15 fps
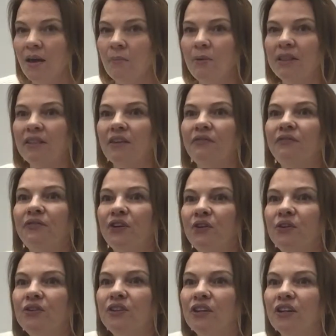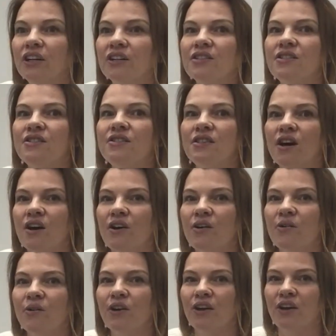but the food looks
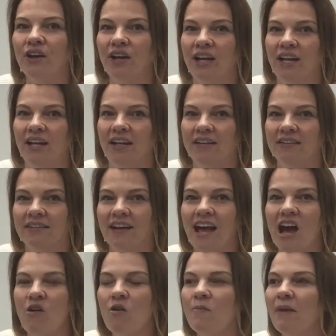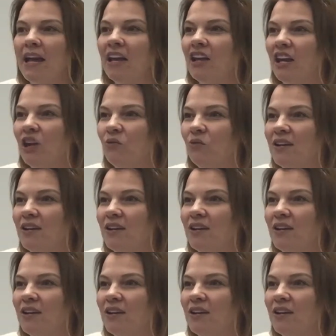so good. How am I going to